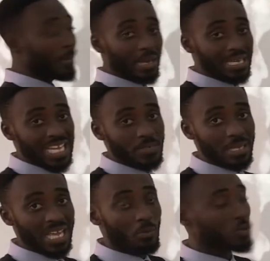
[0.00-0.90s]
number that
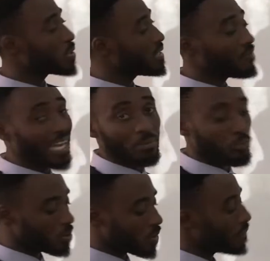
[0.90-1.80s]
has been able to
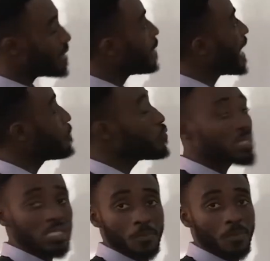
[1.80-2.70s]
divide both of them, I put